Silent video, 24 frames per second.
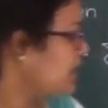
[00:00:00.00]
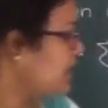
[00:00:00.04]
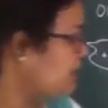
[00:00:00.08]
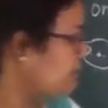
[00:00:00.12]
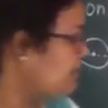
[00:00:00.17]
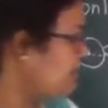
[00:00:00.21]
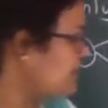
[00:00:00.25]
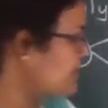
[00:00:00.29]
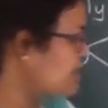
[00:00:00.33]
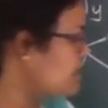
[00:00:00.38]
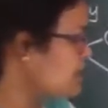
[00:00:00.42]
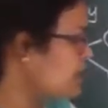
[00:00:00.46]

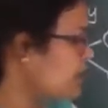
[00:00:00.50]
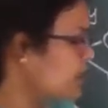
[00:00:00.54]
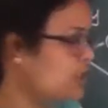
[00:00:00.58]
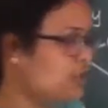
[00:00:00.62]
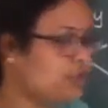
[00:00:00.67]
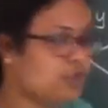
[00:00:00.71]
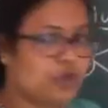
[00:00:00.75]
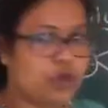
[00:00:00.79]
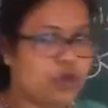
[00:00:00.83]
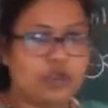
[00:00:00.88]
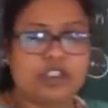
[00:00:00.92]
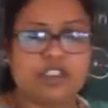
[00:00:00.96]
That means it
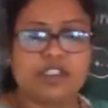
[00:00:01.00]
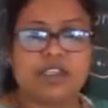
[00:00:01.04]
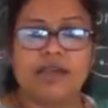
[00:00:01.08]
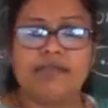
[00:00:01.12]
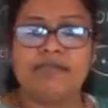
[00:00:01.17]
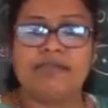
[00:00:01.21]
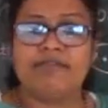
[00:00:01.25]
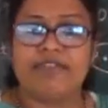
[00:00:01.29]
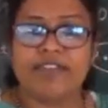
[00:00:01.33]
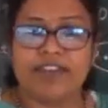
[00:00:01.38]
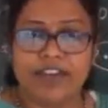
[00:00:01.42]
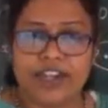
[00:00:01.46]
shows
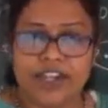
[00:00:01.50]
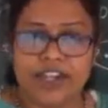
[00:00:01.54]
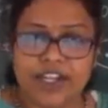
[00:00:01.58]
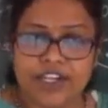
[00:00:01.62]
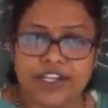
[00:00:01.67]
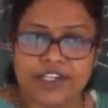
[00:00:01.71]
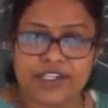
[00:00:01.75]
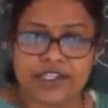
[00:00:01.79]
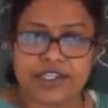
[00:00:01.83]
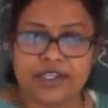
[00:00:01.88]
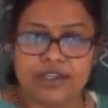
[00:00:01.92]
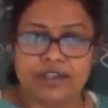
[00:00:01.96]
some
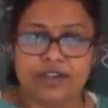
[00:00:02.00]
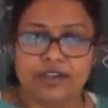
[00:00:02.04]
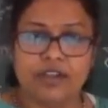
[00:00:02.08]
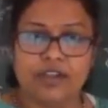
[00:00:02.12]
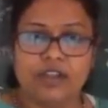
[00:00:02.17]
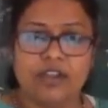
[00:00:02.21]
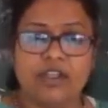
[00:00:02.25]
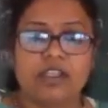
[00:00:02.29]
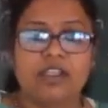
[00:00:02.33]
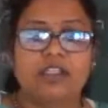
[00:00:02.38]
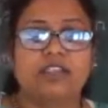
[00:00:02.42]
variation